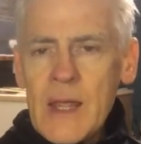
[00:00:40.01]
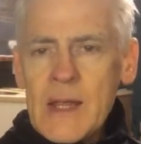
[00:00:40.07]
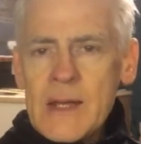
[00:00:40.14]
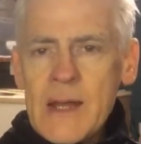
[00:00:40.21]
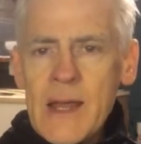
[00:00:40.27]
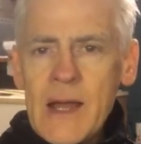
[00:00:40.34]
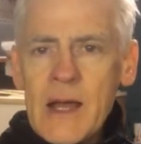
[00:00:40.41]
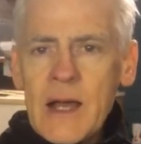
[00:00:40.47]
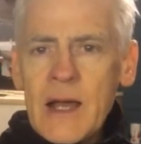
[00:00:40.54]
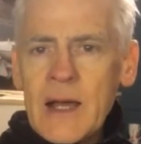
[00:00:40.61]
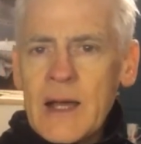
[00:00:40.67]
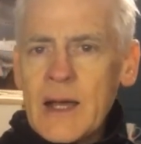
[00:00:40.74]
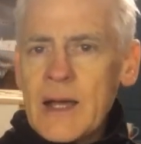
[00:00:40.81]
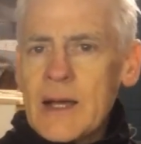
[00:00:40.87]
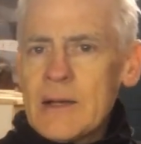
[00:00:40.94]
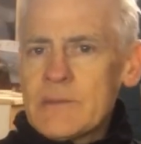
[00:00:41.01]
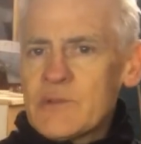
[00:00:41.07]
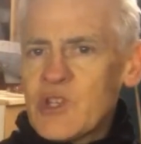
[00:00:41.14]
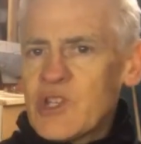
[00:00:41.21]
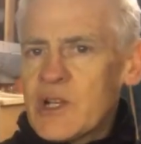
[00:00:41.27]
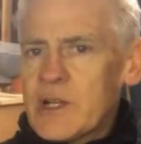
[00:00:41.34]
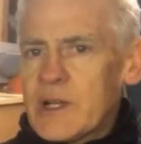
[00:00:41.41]
Now,
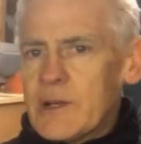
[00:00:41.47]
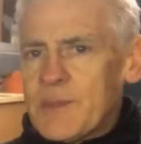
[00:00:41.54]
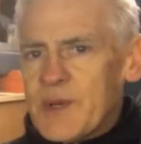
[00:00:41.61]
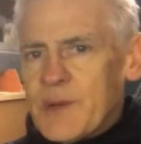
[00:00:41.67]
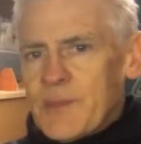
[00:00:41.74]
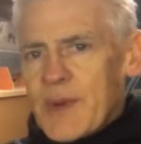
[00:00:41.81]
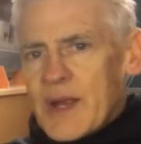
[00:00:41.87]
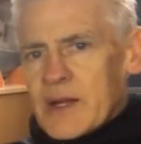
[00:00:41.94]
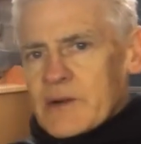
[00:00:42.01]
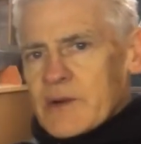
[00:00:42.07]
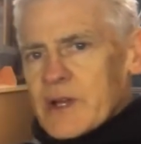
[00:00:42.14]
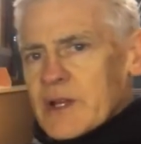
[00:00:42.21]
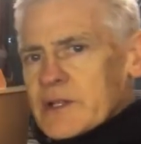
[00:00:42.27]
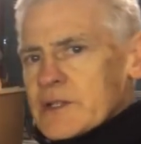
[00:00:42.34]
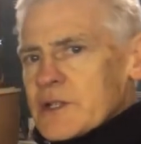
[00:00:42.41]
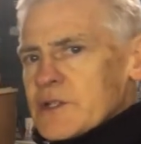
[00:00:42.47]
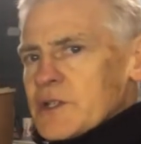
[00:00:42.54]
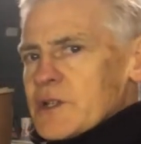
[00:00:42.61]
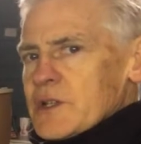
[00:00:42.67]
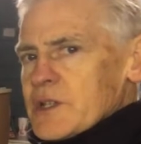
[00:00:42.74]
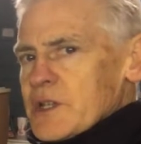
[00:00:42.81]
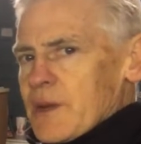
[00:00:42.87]
just a little bit of background
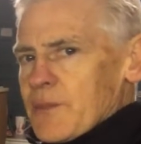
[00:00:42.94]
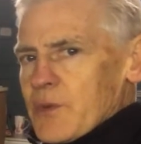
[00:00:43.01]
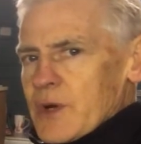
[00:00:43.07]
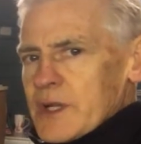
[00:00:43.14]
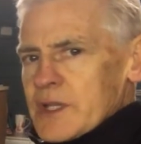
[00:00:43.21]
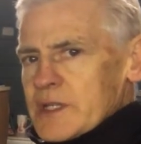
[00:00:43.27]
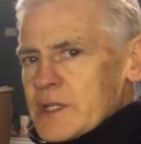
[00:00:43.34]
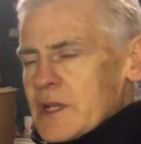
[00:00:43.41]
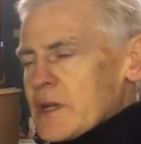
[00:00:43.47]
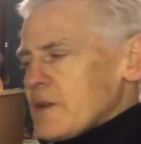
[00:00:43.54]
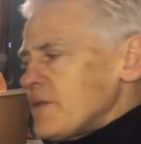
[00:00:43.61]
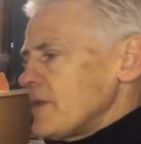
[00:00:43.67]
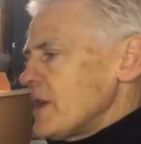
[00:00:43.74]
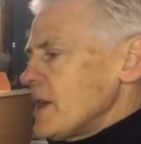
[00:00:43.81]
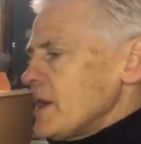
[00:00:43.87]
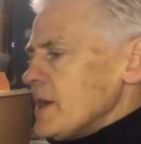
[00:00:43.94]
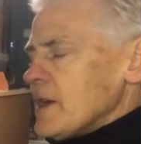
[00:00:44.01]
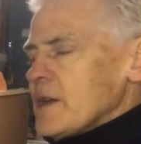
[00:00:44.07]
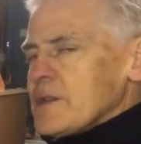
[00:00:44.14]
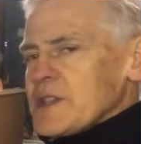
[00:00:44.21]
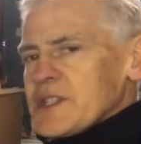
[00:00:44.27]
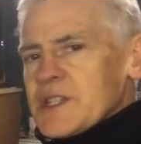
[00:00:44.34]
to the submarine itself.
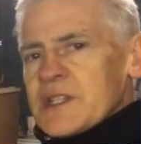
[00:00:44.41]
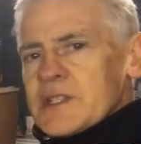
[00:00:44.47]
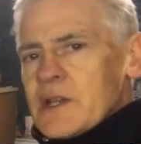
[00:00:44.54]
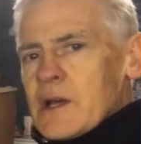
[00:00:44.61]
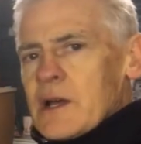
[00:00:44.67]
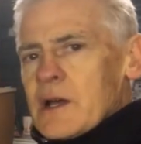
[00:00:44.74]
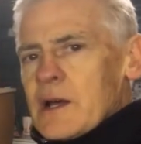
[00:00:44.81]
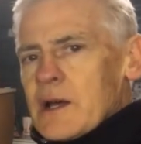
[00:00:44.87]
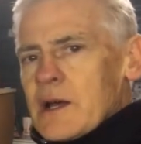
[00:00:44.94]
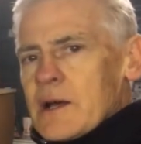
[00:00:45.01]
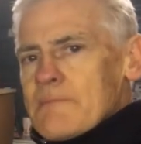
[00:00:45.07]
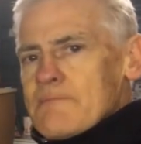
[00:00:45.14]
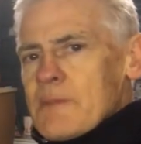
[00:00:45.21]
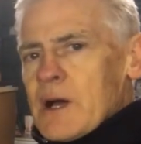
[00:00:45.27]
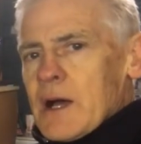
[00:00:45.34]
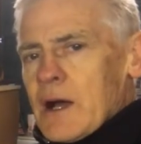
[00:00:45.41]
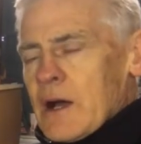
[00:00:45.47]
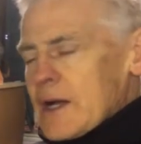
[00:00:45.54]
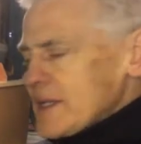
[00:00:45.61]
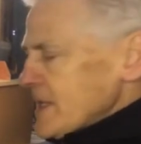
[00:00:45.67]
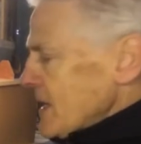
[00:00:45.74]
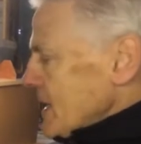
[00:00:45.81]
This is a
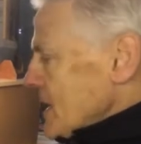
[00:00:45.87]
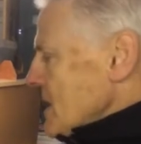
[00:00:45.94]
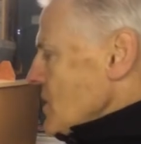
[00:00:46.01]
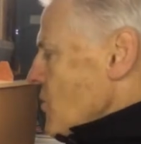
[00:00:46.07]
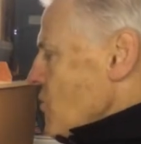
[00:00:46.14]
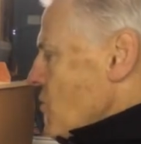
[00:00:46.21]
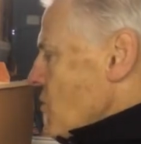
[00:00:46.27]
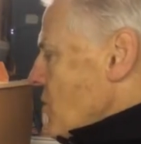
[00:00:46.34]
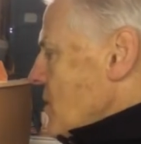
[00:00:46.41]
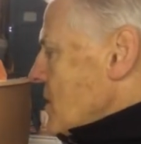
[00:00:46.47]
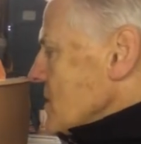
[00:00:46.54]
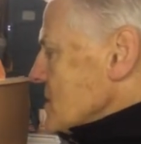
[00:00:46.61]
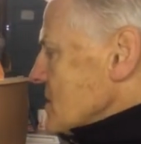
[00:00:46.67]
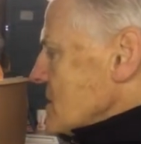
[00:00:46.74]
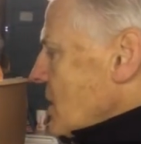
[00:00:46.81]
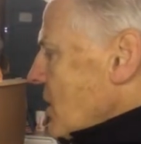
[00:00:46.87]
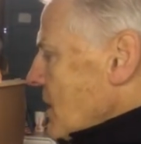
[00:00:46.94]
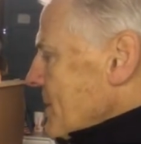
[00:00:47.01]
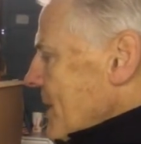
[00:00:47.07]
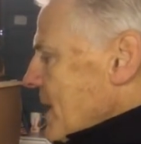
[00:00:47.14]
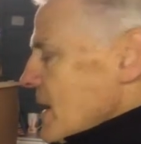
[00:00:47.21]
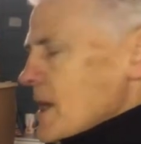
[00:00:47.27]
hyoteki, or
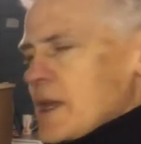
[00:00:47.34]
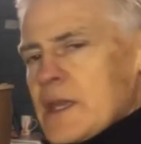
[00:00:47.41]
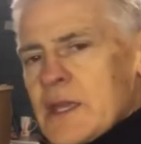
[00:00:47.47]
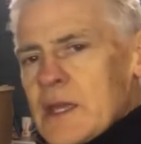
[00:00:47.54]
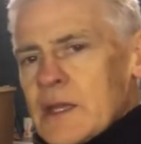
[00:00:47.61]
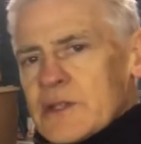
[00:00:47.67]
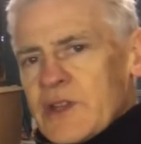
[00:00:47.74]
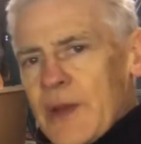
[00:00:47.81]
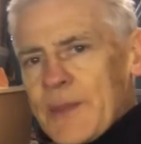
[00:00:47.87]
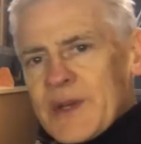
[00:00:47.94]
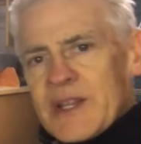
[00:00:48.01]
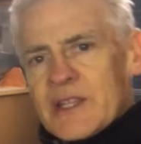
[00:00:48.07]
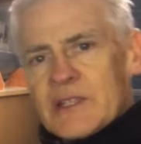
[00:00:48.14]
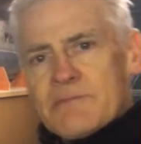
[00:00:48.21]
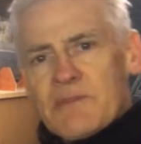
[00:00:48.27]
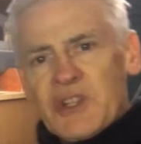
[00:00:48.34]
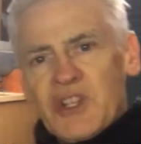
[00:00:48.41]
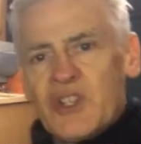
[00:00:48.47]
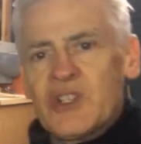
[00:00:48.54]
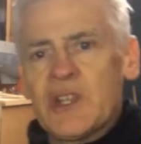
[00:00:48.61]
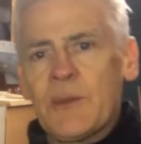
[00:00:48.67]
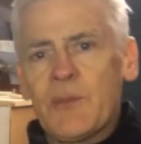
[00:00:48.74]
Type A Japanese
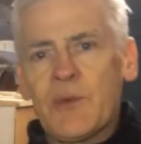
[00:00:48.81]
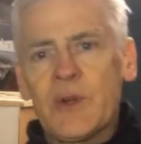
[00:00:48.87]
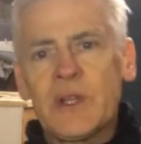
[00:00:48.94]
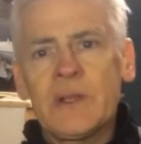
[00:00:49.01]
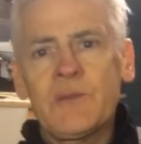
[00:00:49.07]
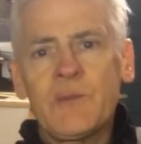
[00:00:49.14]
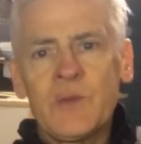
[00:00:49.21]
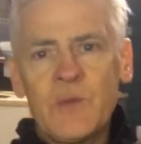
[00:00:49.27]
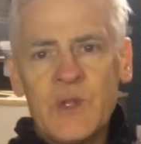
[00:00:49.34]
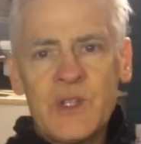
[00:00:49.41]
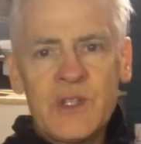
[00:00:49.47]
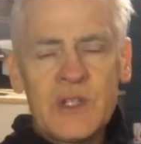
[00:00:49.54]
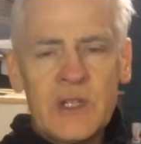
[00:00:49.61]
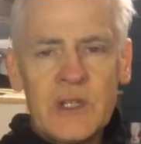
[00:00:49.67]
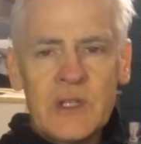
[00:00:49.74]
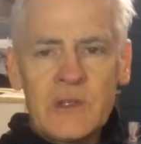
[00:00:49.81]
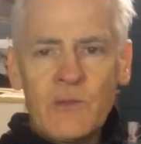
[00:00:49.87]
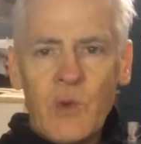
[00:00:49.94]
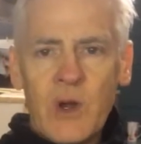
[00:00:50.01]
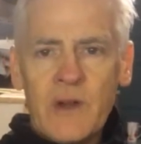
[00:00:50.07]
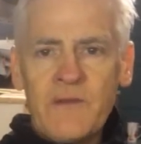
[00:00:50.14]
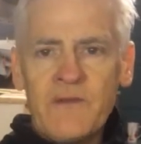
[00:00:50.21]
midget submarine, which is
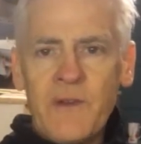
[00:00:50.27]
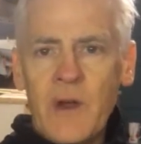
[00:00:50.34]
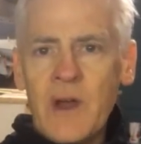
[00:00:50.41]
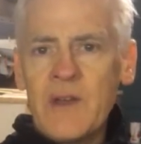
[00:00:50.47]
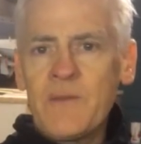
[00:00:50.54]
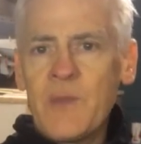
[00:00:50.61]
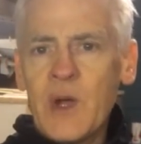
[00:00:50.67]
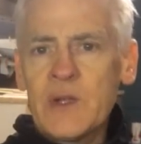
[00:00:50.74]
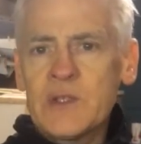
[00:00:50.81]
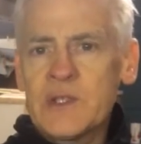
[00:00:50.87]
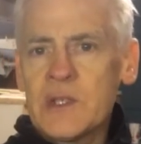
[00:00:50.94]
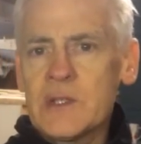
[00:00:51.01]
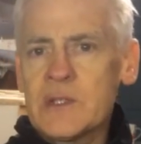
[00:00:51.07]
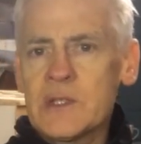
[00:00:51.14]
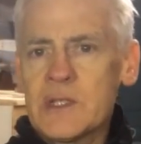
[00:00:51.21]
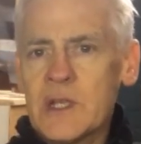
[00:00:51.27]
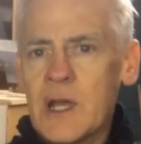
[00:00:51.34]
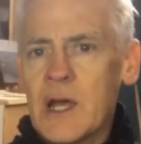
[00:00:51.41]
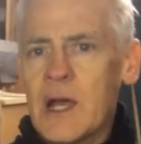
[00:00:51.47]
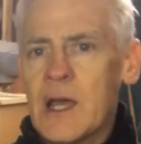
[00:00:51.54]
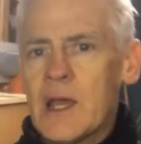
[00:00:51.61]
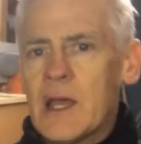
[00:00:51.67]
one of 5 boats that